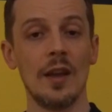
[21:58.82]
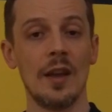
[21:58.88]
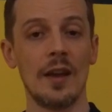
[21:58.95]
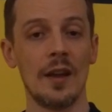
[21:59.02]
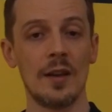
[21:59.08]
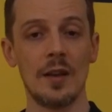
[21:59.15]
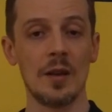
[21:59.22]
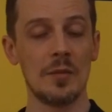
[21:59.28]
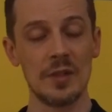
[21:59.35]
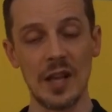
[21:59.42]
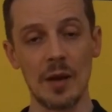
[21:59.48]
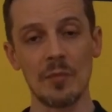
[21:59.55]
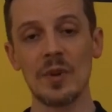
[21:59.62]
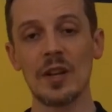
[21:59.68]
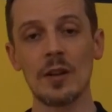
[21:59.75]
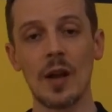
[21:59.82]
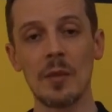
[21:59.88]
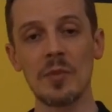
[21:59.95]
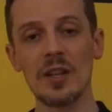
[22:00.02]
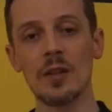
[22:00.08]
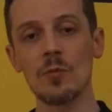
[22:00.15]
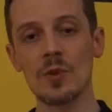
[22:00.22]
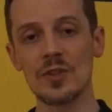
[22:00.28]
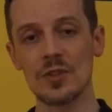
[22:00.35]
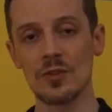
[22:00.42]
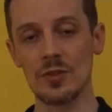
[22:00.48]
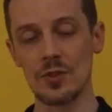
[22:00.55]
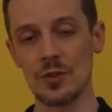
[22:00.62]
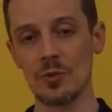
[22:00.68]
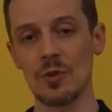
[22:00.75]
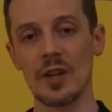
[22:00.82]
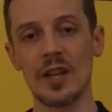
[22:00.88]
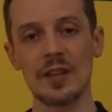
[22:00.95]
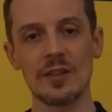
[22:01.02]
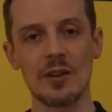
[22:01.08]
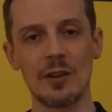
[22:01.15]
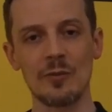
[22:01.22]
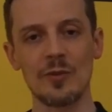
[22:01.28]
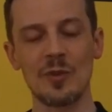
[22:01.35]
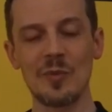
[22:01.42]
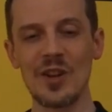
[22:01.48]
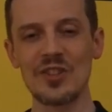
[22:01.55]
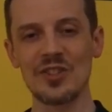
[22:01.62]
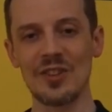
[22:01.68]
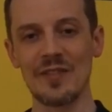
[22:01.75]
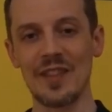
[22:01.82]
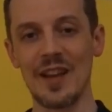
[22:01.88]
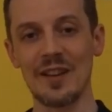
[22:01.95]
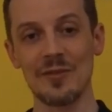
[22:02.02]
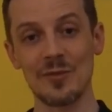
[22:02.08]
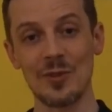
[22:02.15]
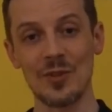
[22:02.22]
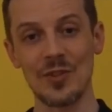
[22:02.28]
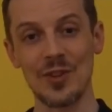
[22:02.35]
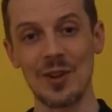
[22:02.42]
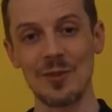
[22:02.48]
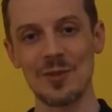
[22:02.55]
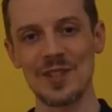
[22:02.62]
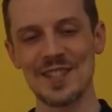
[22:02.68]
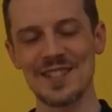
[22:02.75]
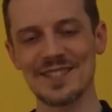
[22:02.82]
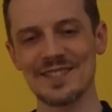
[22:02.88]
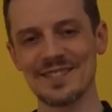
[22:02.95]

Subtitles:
And yeah, but I mean, it was good to get confirmation of that, of course, always.